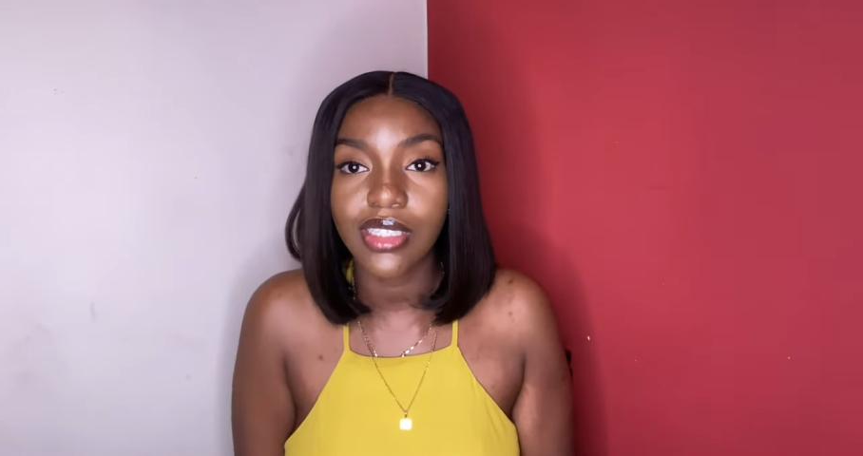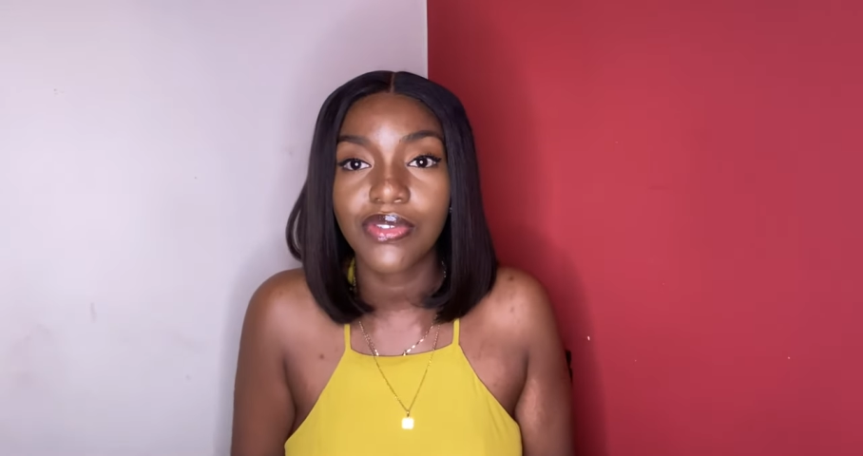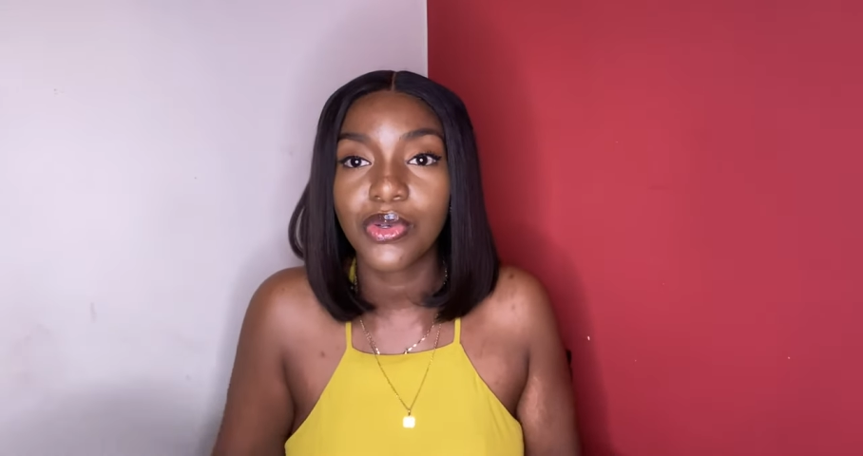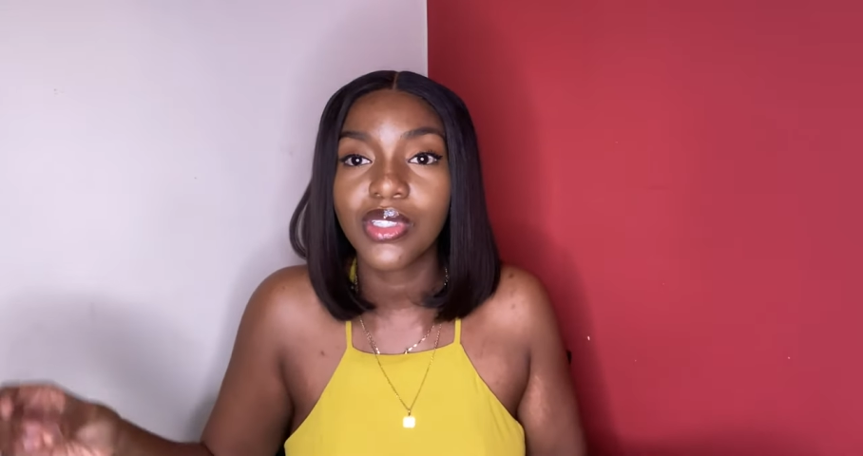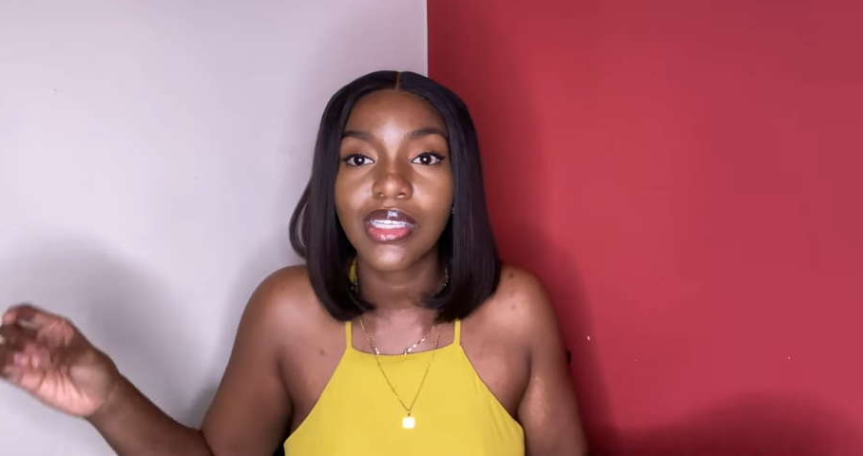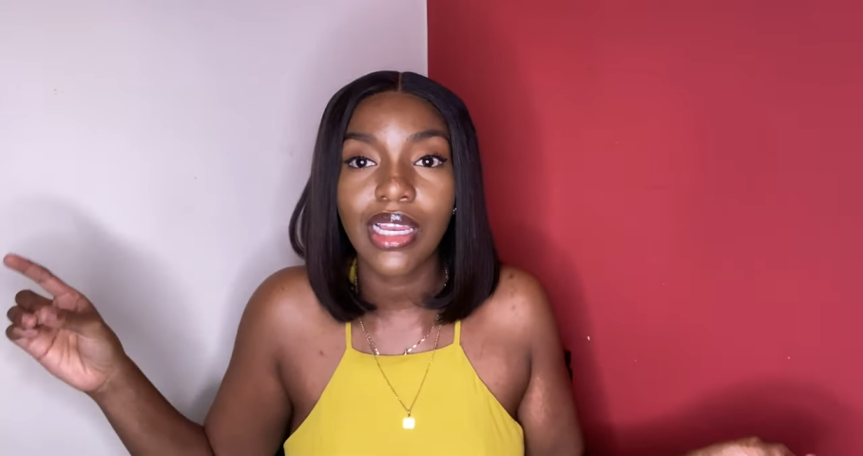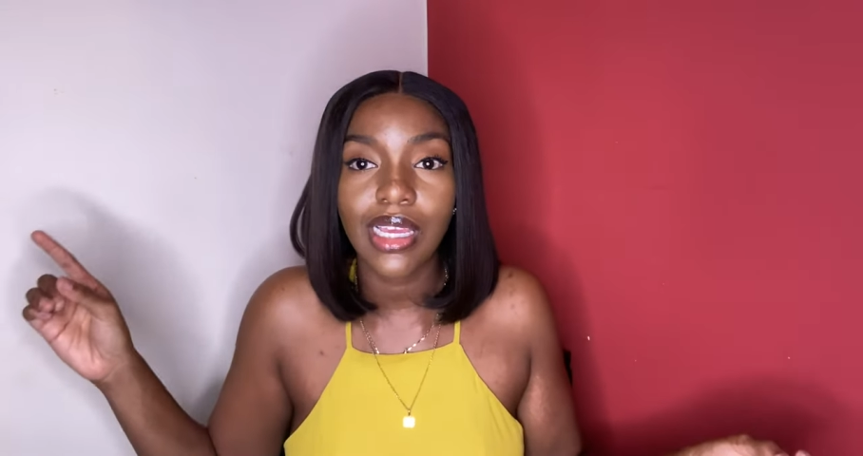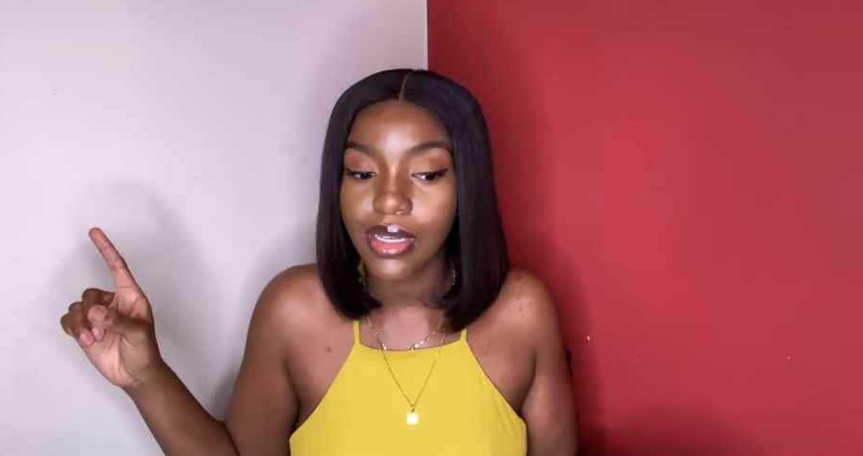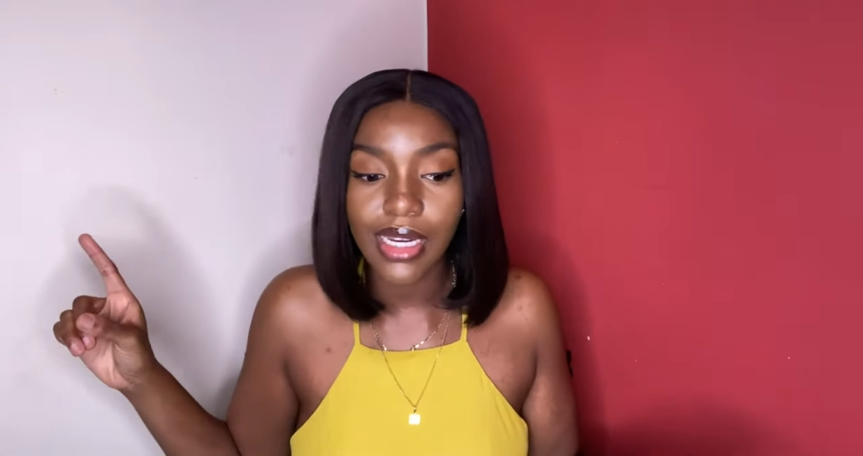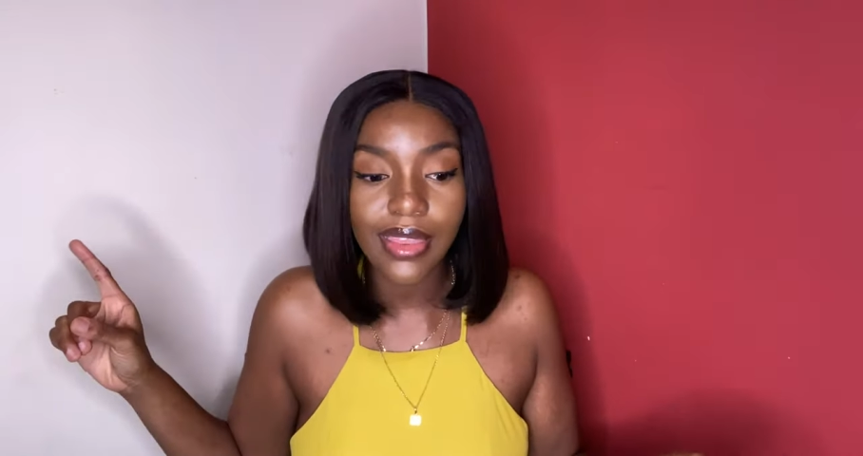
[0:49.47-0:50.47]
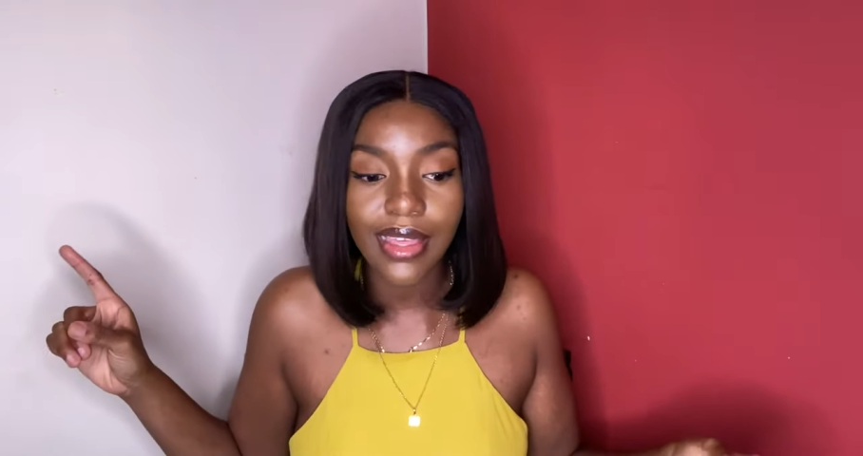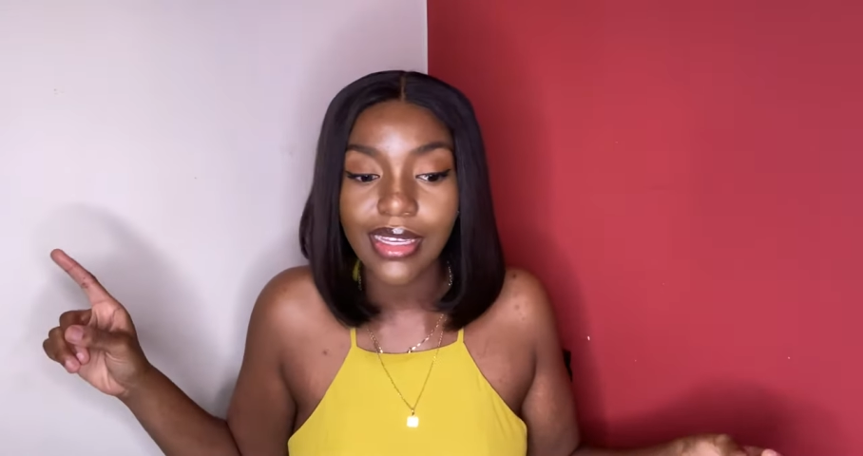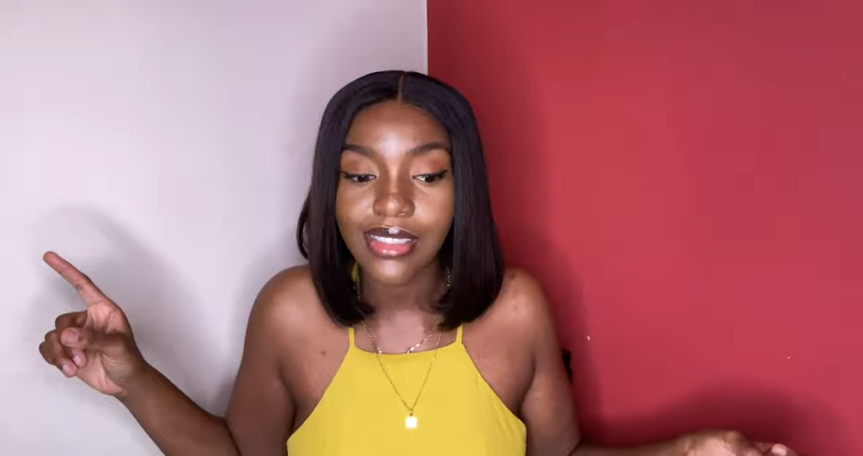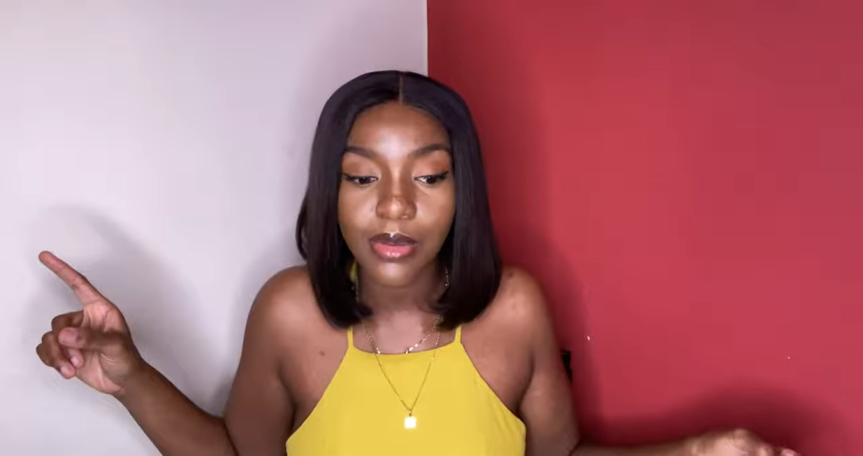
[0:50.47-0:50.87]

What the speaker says: if you want to learn anything as